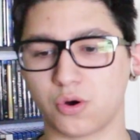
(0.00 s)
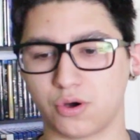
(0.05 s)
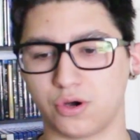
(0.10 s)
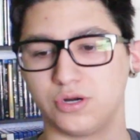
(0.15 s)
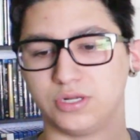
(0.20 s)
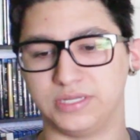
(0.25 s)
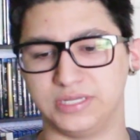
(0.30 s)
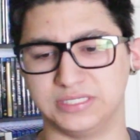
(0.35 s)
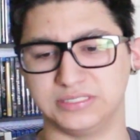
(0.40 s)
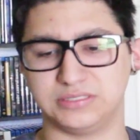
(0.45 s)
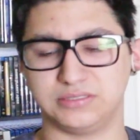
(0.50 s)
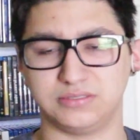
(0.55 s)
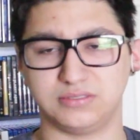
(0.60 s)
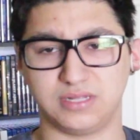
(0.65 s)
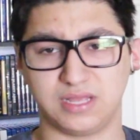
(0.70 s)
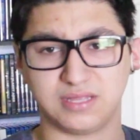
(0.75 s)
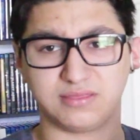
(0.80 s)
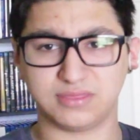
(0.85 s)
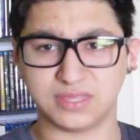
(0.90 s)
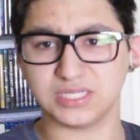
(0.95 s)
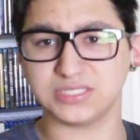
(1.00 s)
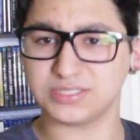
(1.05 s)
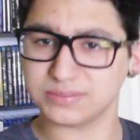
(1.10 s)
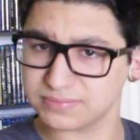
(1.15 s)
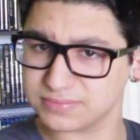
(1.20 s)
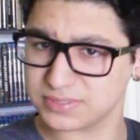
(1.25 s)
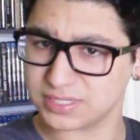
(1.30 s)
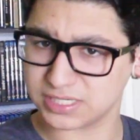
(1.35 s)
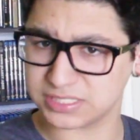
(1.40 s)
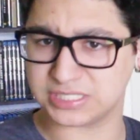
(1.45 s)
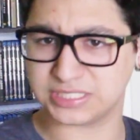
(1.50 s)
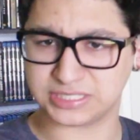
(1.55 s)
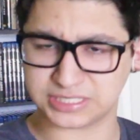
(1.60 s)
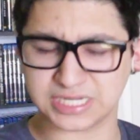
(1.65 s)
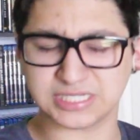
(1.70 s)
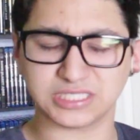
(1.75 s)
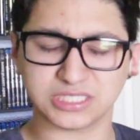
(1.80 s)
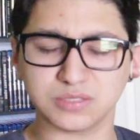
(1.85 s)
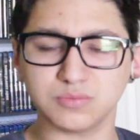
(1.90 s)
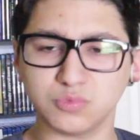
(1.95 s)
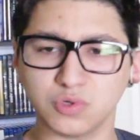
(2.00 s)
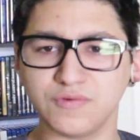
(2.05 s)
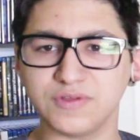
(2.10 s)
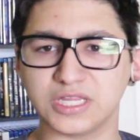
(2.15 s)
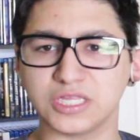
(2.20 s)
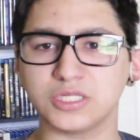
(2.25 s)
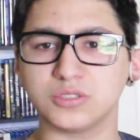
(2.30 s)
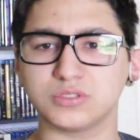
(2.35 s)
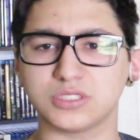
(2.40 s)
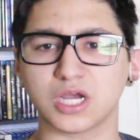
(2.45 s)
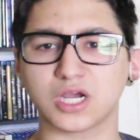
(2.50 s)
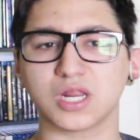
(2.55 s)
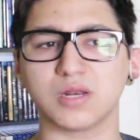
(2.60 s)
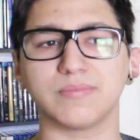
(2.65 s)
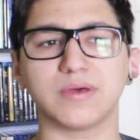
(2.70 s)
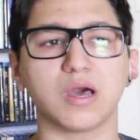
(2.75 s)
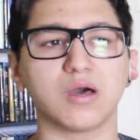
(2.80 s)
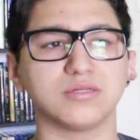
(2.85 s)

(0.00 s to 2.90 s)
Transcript: her, is this the movie that you're talking about?